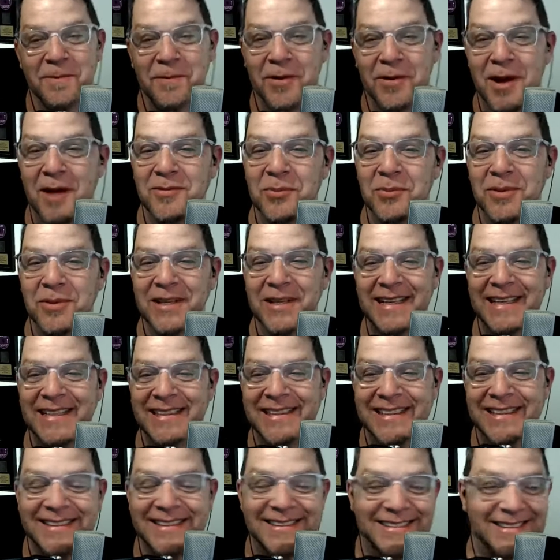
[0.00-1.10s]
probably
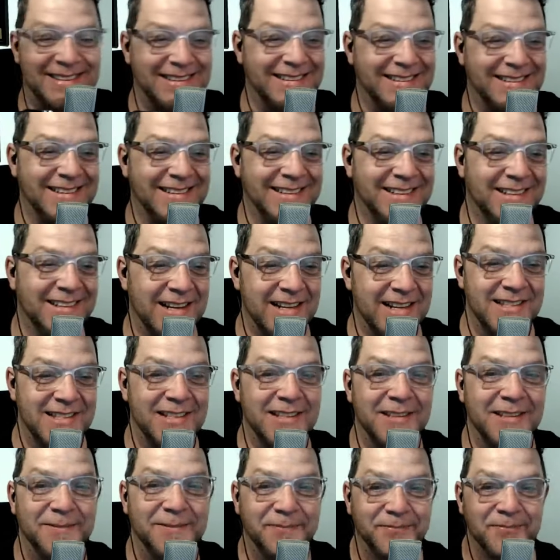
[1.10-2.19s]
inconsistent. That's
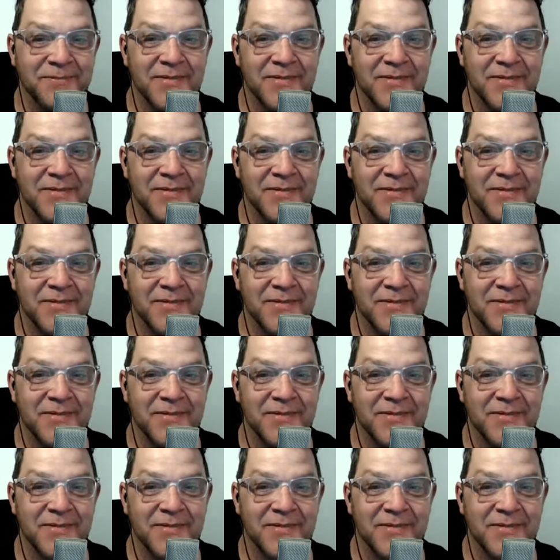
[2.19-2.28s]
that